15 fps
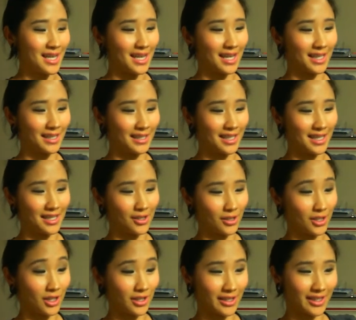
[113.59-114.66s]
in your
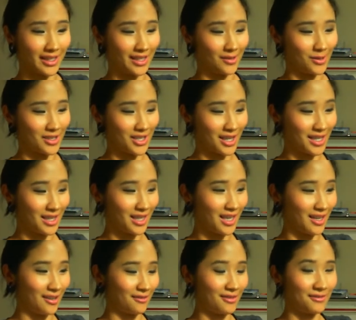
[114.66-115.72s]
cooking, which I
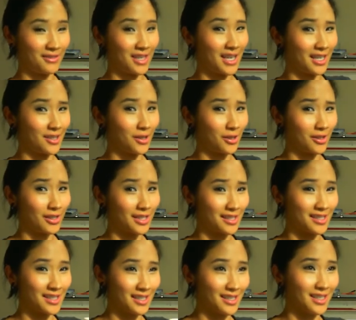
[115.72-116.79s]
love. If you hate
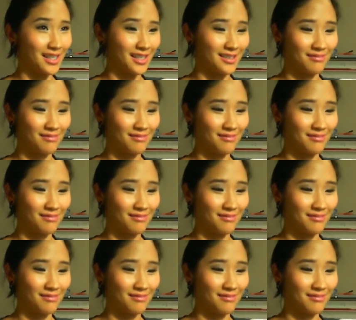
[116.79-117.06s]
coconuts, then